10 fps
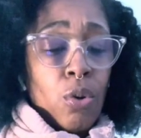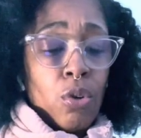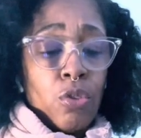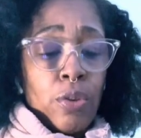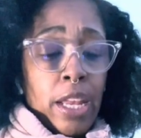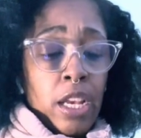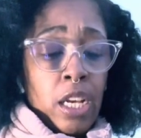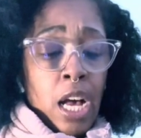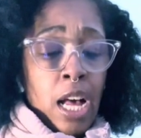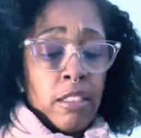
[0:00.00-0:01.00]
creating
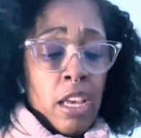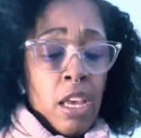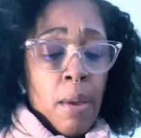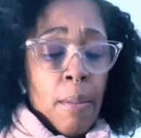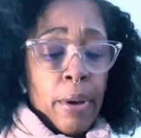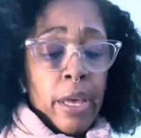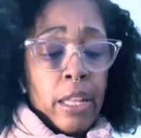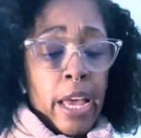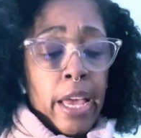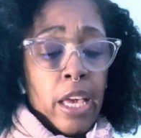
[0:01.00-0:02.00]
content, but
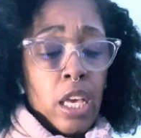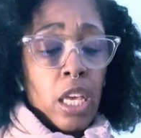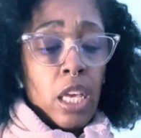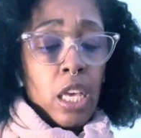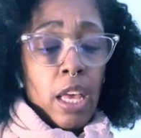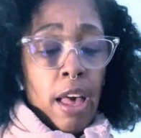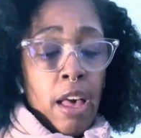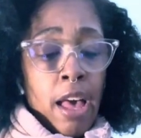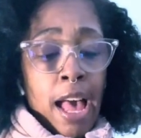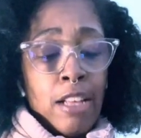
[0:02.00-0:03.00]
like
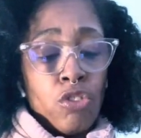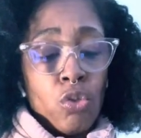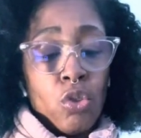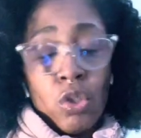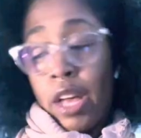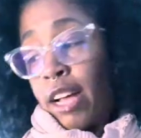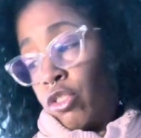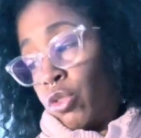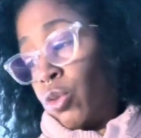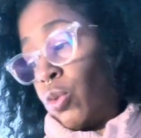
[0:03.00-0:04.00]
as you
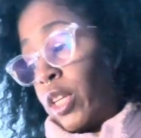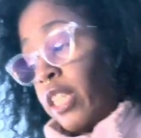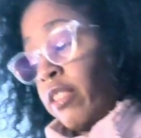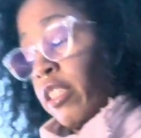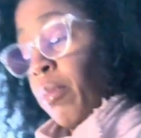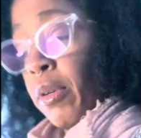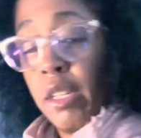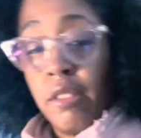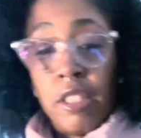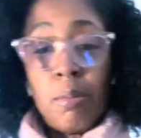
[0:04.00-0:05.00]
get deeper
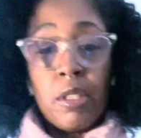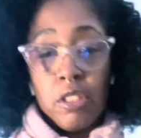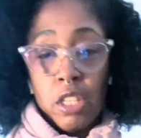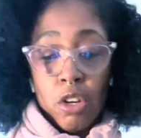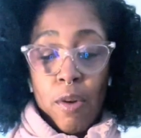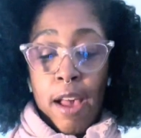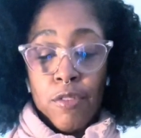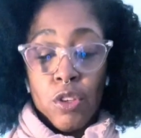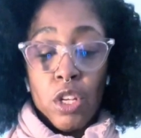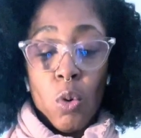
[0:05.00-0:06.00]
and deeper into your
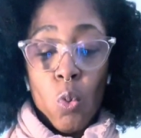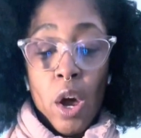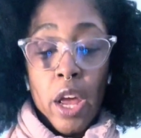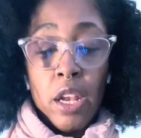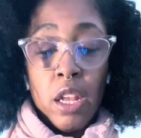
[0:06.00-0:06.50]
craft, you're gonna want